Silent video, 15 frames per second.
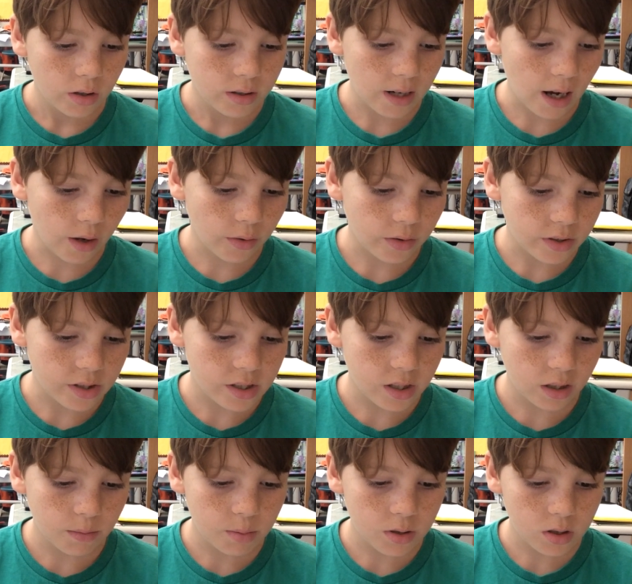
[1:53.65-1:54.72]
down the
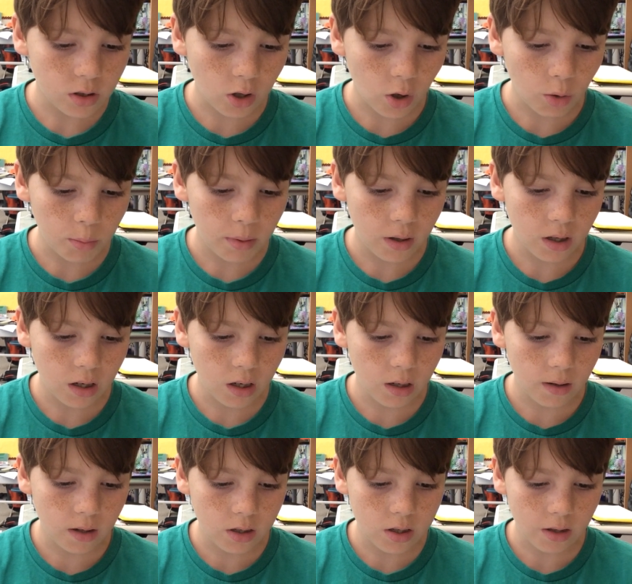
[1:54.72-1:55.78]
steep slope
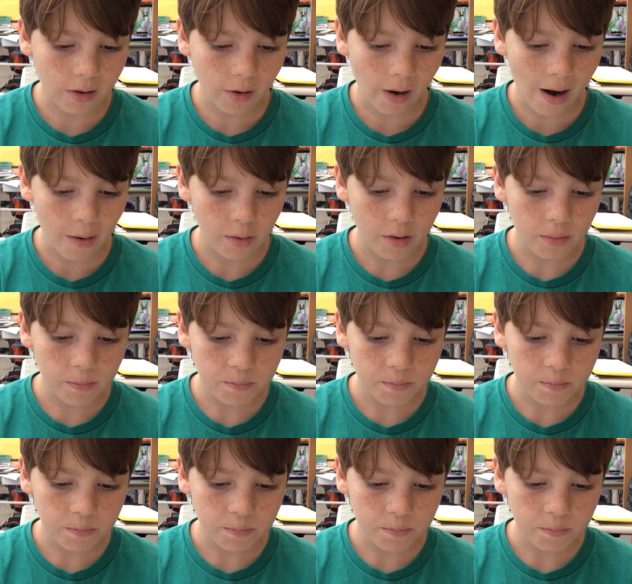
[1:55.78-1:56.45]
into the ground.